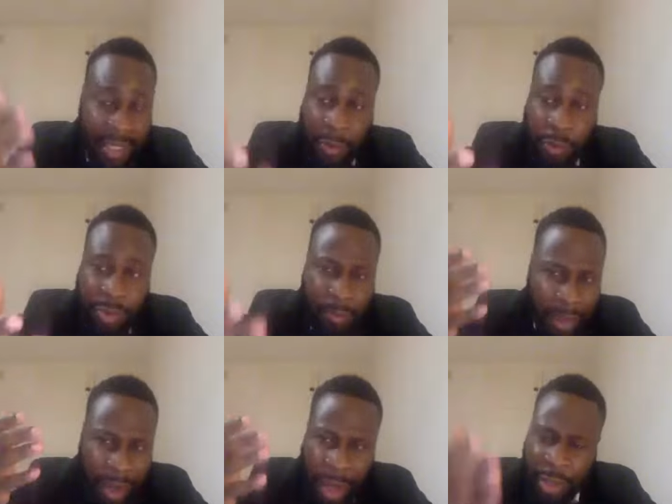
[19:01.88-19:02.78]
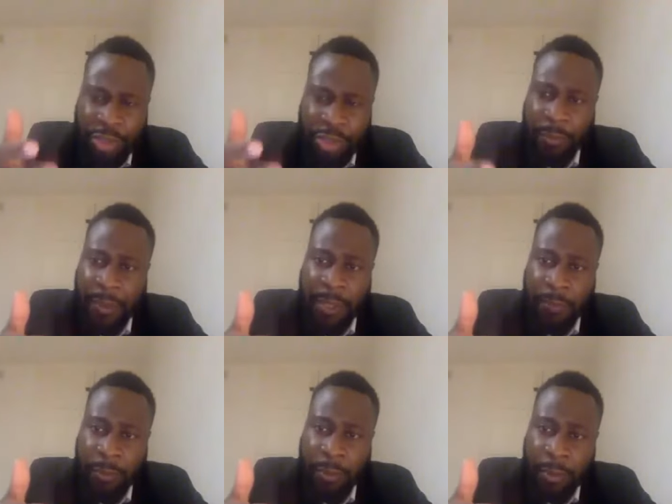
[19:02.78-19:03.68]
killed hundreds of
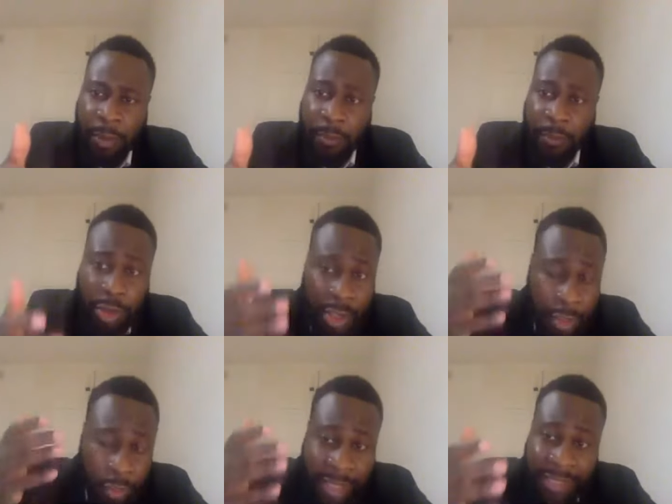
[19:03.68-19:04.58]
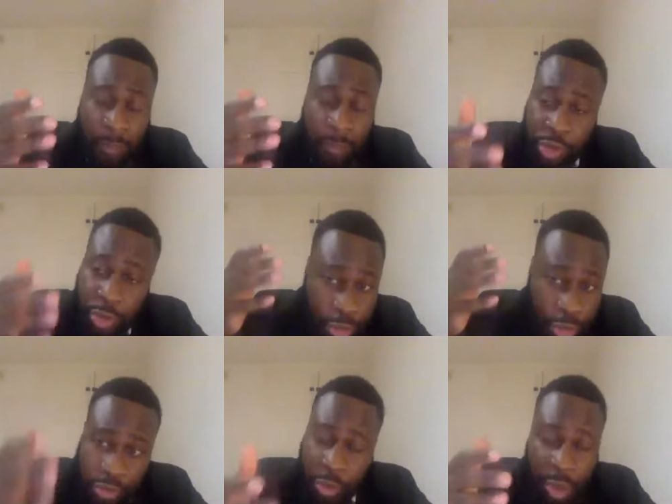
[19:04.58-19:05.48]
people because the anointing was so
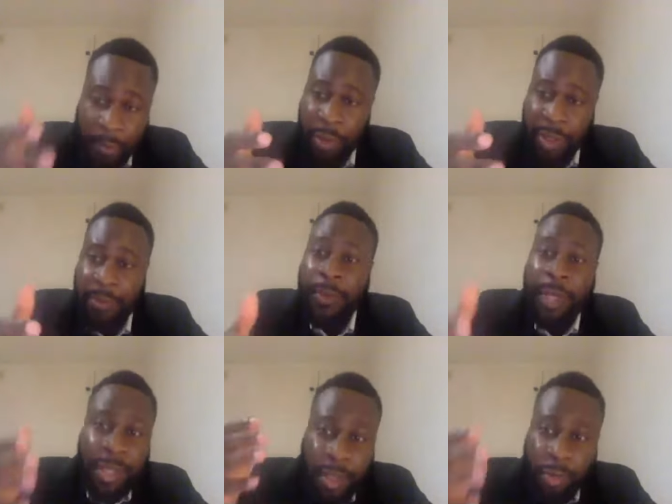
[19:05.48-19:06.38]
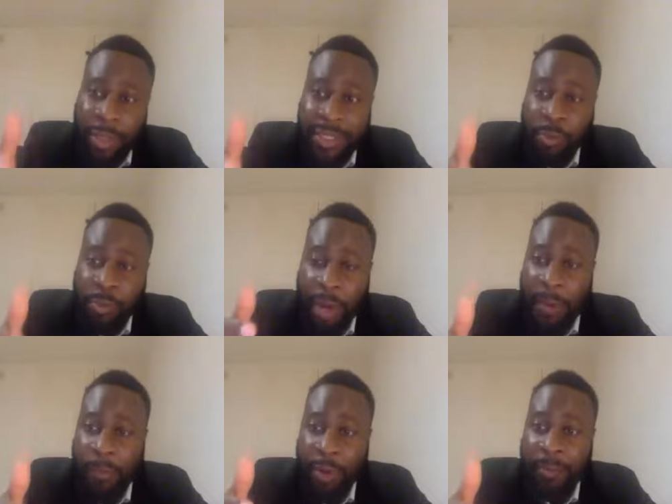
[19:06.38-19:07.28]
strong upon him. The anointing will come
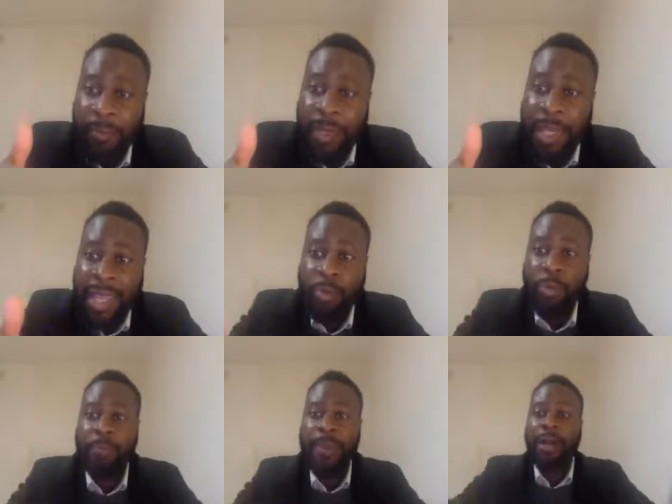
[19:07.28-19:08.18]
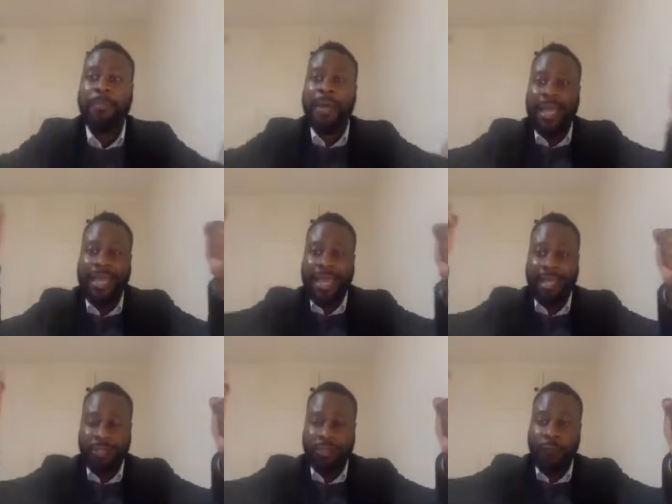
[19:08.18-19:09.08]
upon him. He will pick up a
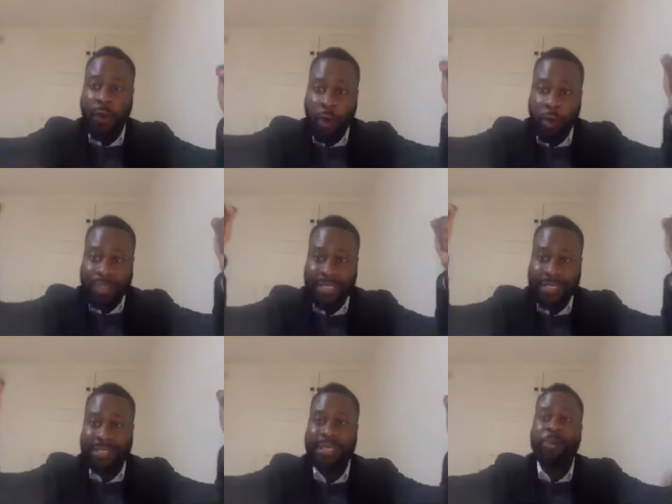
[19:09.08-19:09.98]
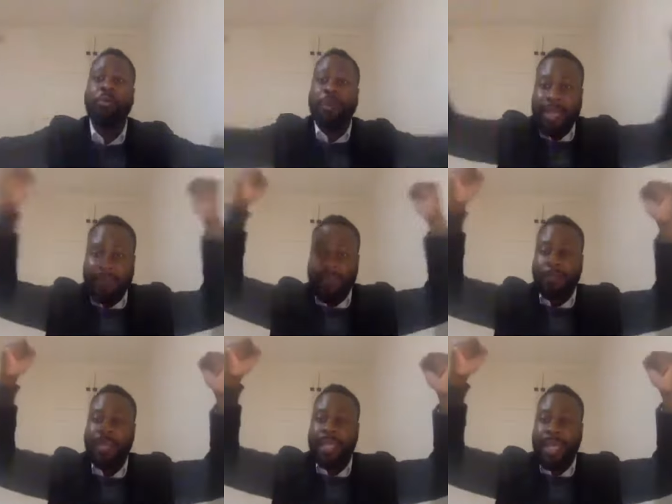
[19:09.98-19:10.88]
gate of a whole city. He will lift
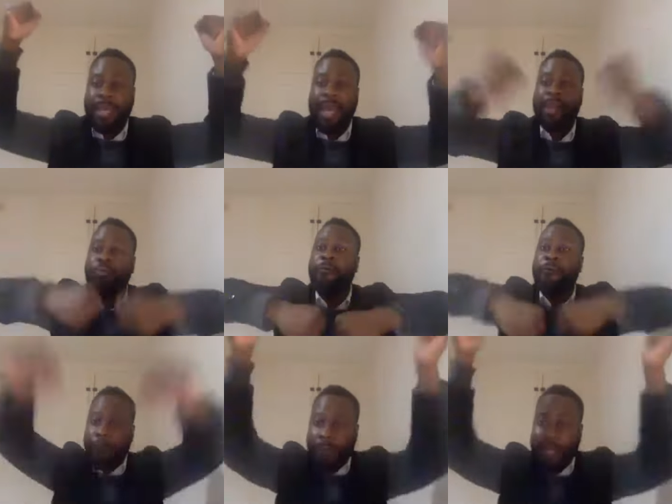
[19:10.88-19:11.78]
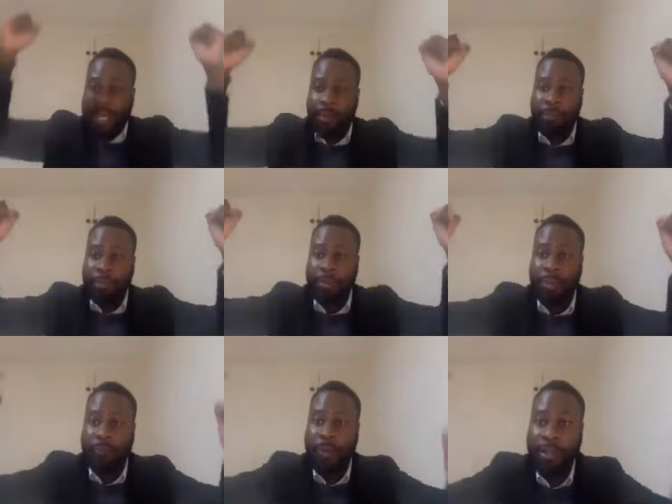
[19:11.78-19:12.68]
up the gate and he will throw it down
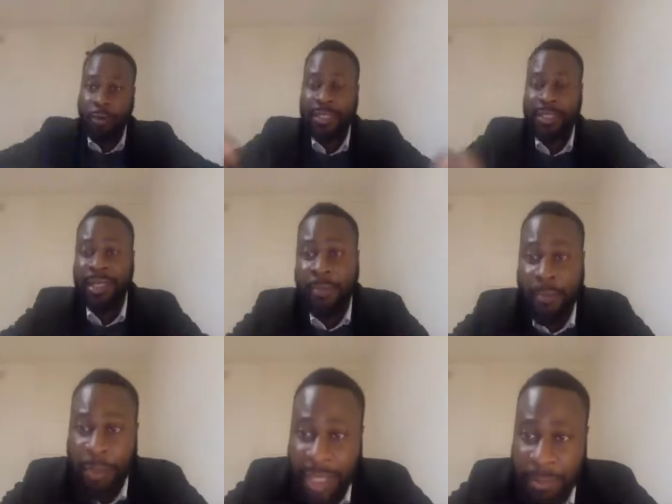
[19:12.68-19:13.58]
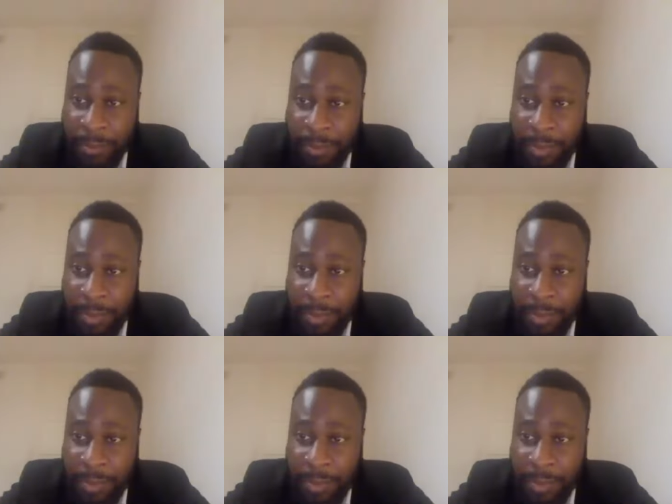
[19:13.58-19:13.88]
when the anointing came upon him.